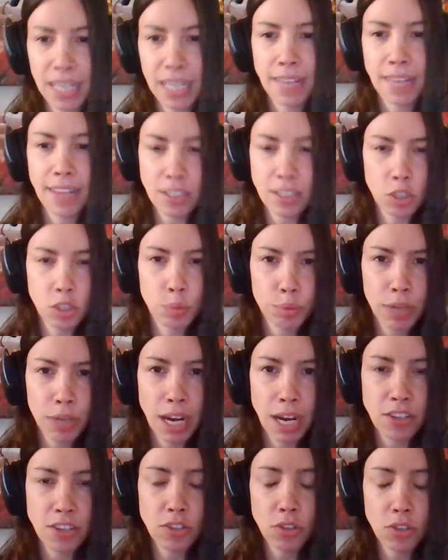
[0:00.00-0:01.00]
Yeah, that's the new
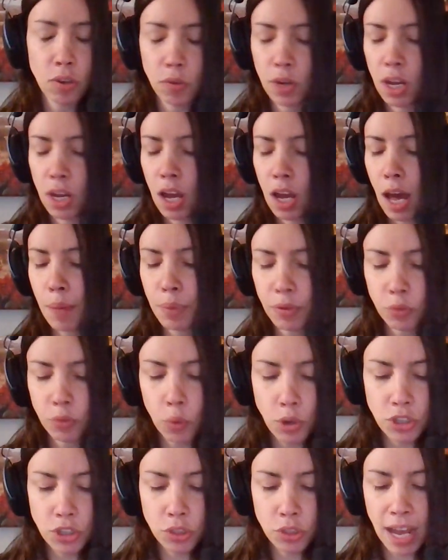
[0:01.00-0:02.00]
price. And so, but of
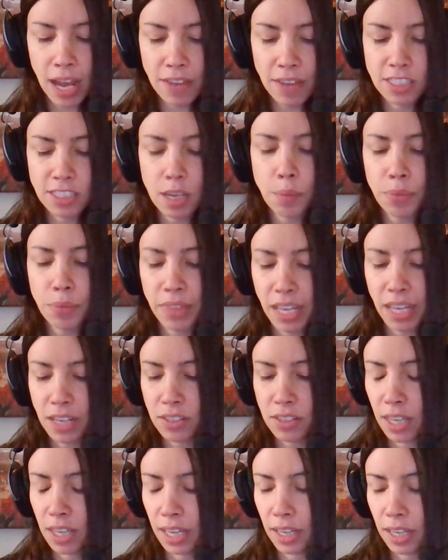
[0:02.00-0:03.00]
course, you'll have some
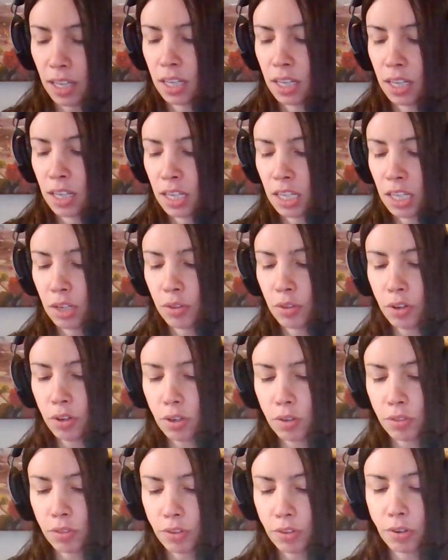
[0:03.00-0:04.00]
things like, you know,
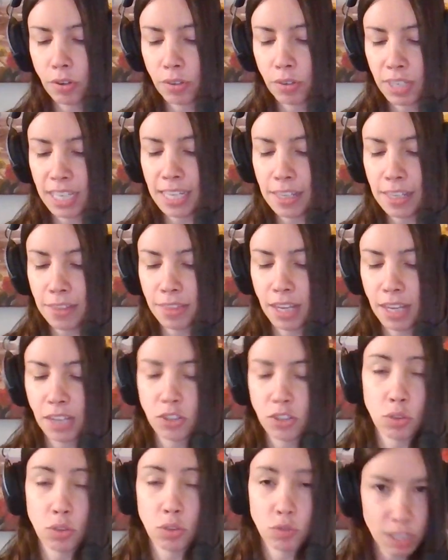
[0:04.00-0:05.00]
there are key things
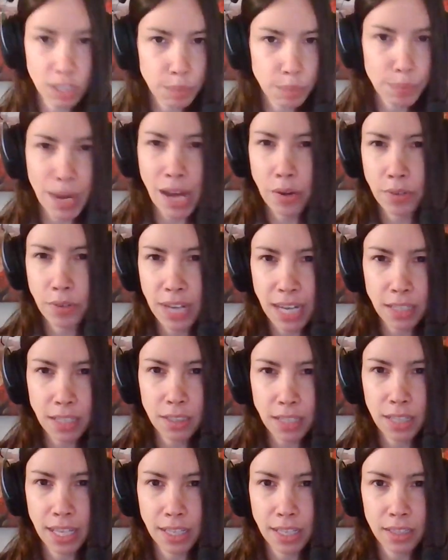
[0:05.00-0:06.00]
that are really bottlenecked,
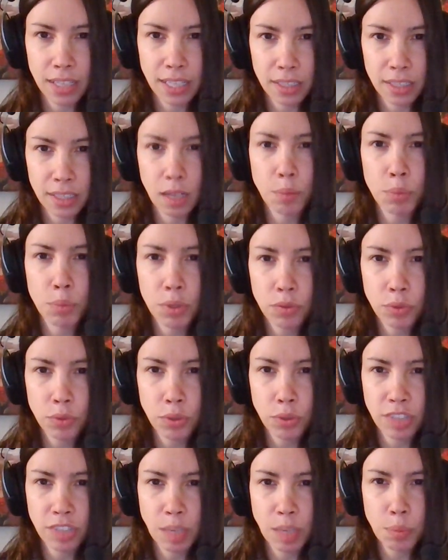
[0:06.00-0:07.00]
like lumber, for
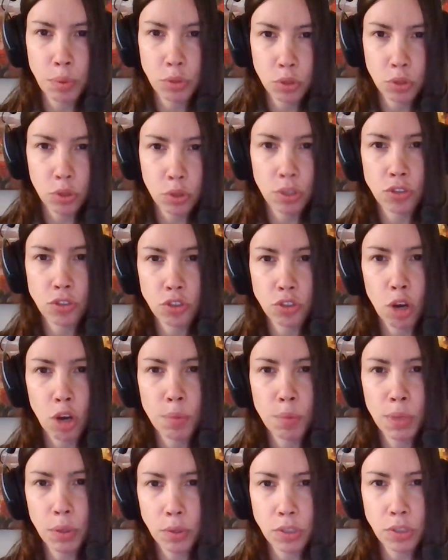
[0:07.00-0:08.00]
example, due to the
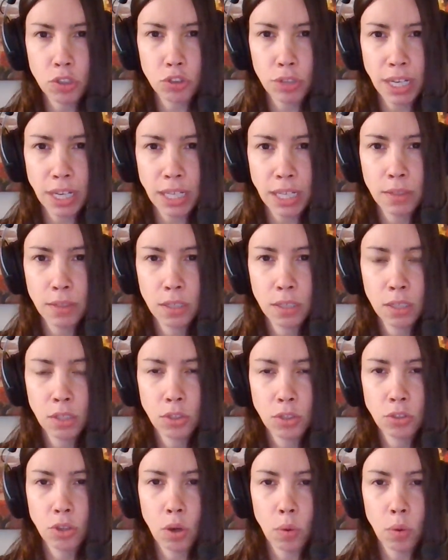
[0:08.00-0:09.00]
sawmill constraint.
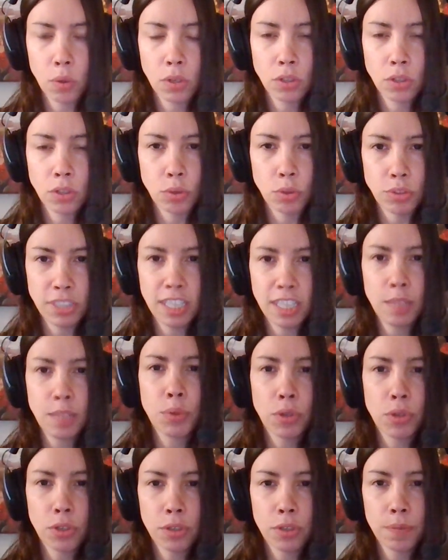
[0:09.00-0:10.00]
So
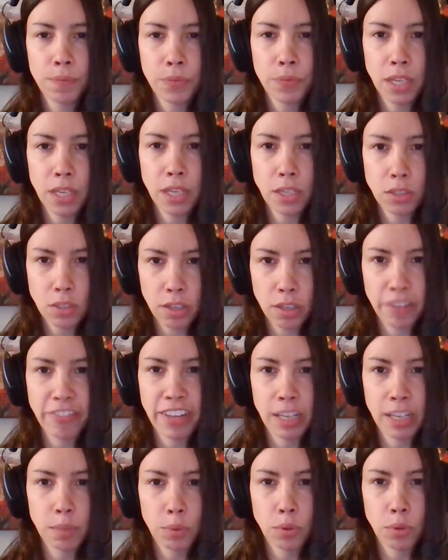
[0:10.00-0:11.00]
timber is
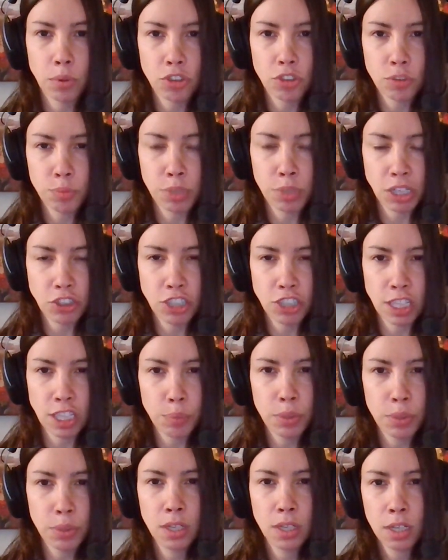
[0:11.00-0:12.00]
available. It's pretty
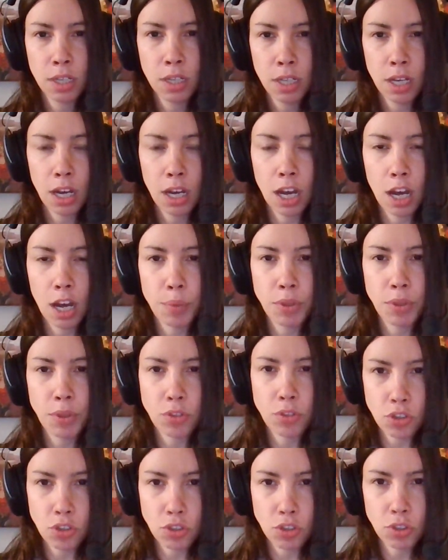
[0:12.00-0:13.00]
cheap. But
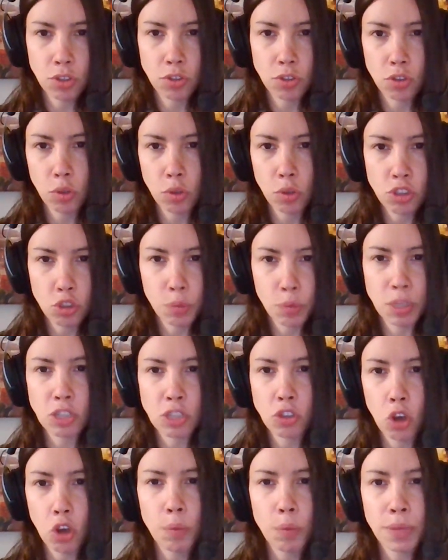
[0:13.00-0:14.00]
there's only so many
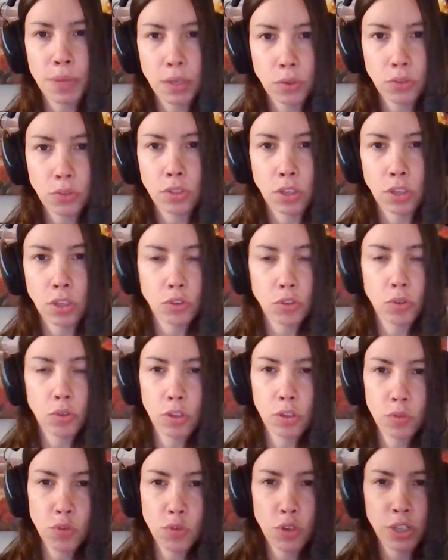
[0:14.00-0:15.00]
sawmills. And so
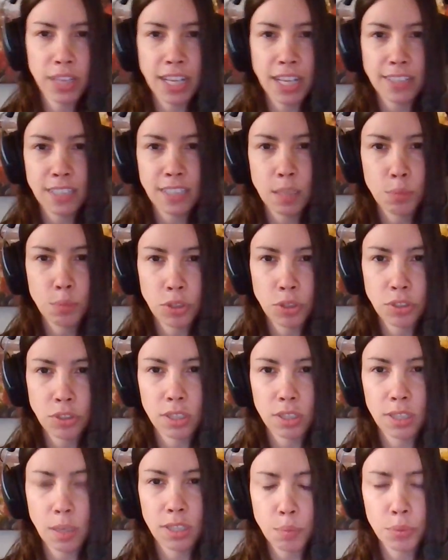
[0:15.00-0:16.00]
converting that timber
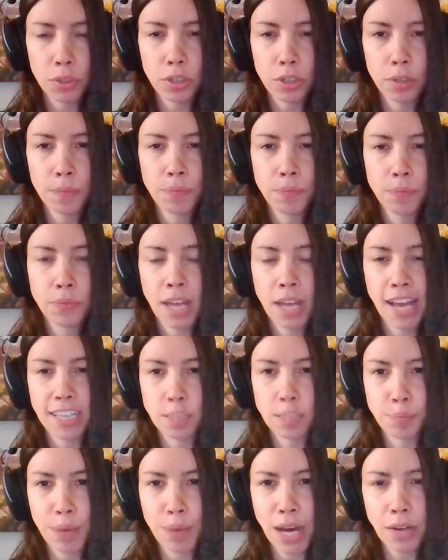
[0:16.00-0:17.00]
into lumber has
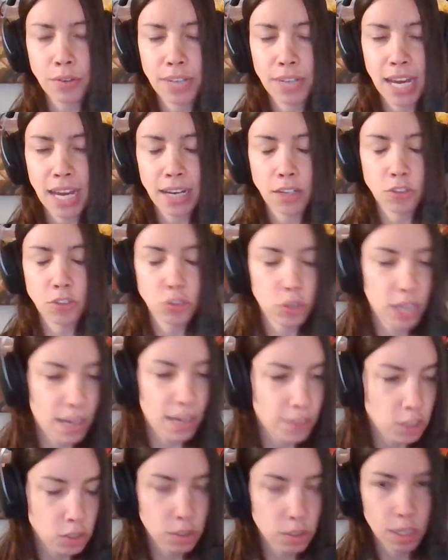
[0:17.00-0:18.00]
a bottleneck. And so you
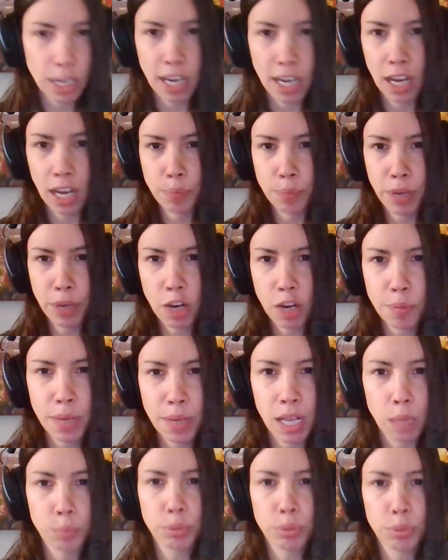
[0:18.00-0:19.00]
have this kind of
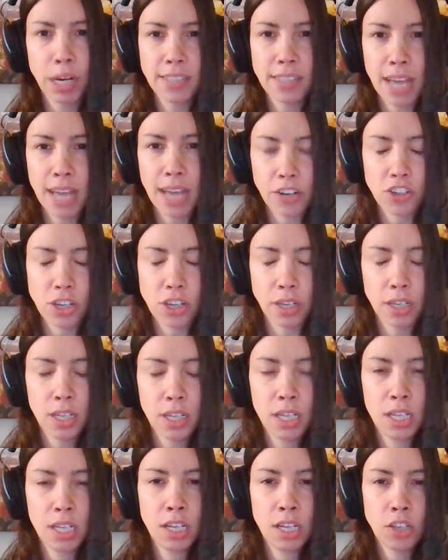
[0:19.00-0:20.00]
parabolic price action.
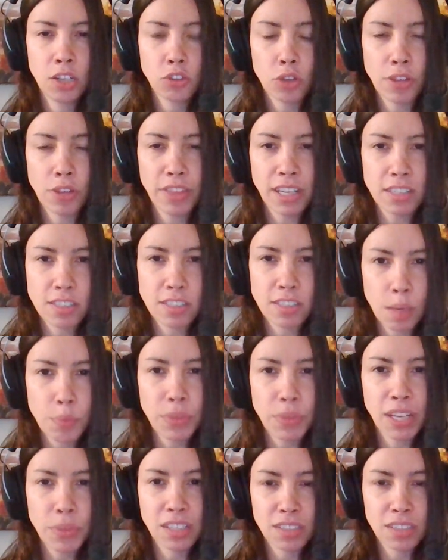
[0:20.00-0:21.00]
So I think some
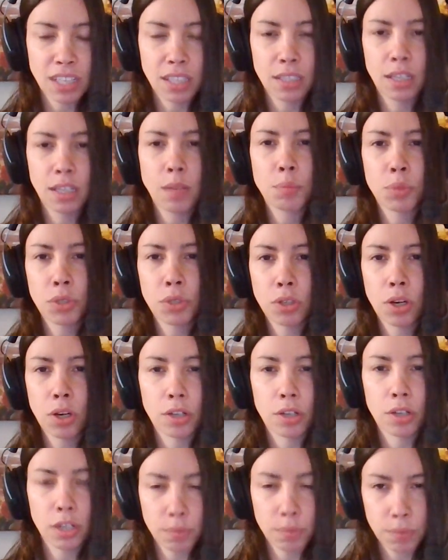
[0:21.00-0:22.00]
things like lumber are
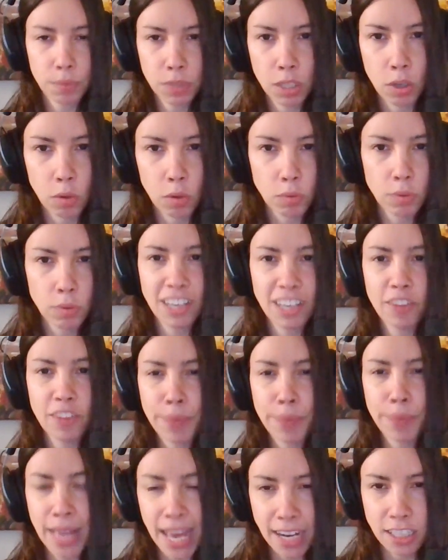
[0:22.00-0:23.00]
going to, you know, give
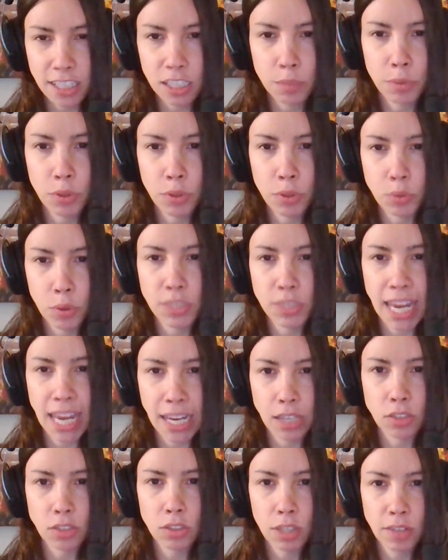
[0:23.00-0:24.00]
back some of those
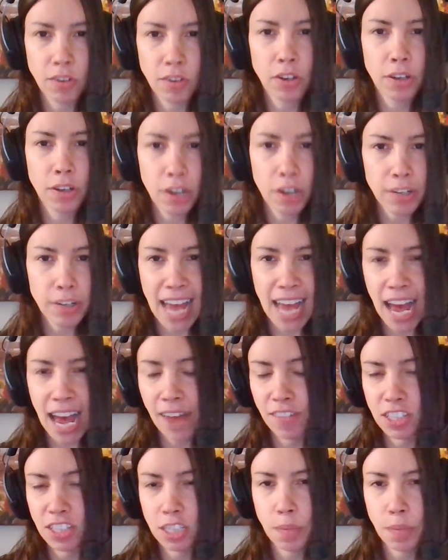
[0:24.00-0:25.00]
gains. So they already
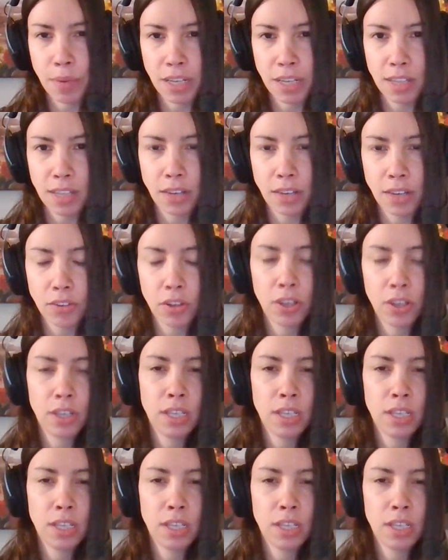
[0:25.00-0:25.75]
have to some extent.